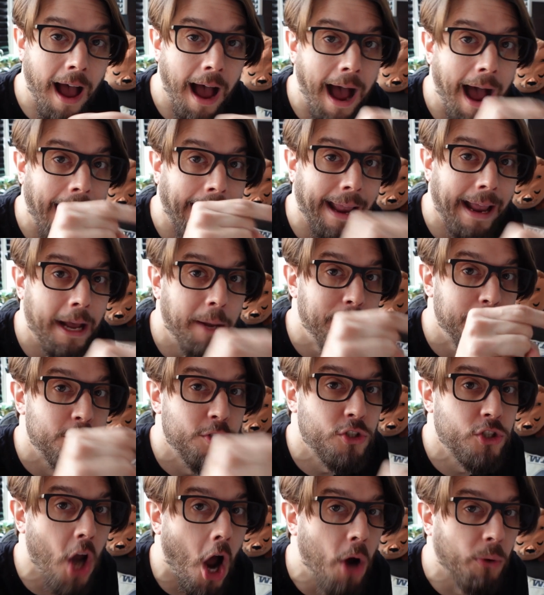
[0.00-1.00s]
I am
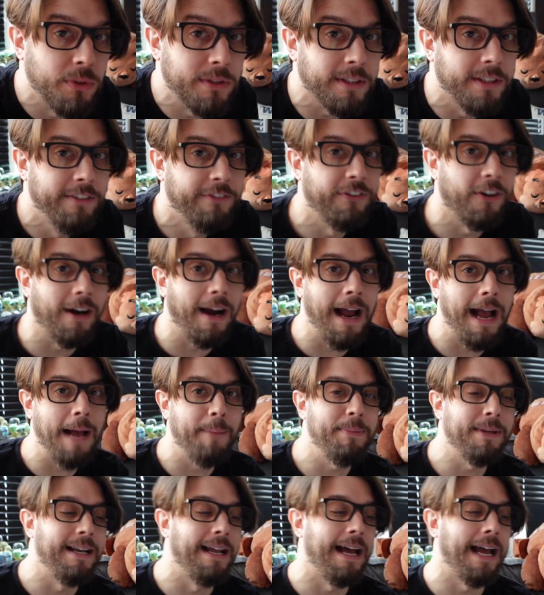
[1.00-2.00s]
stoked for
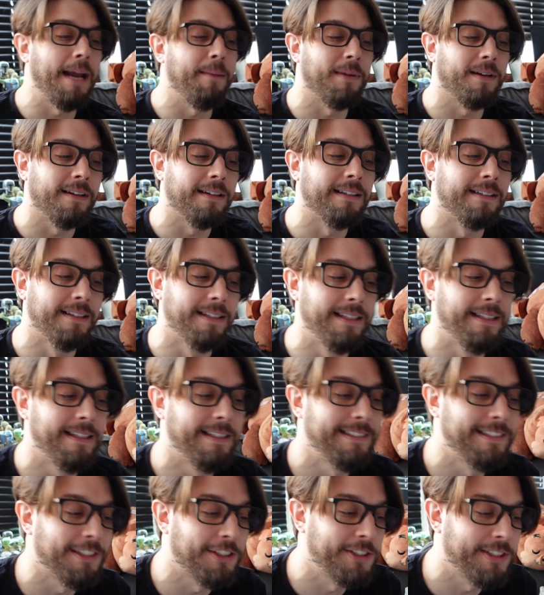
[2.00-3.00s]
Oppenheimer. And
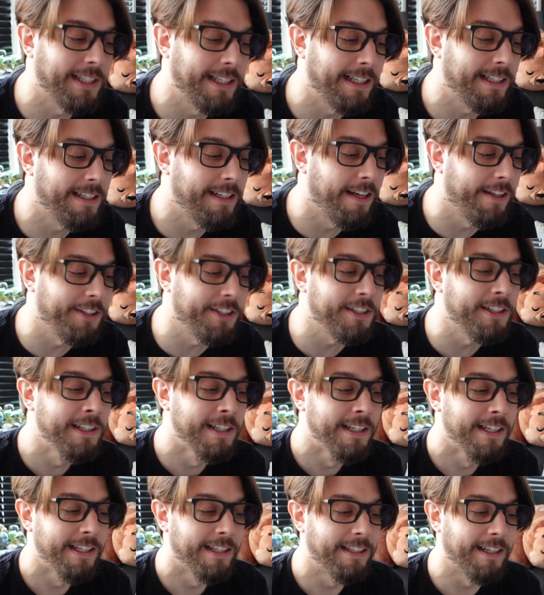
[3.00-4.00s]
this looks like another
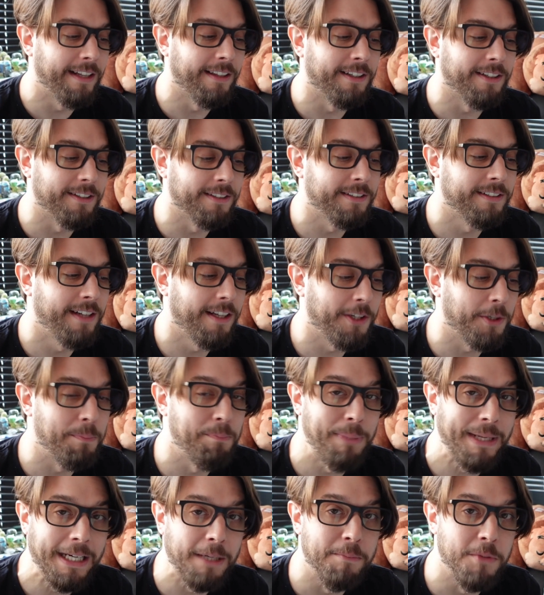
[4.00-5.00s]
big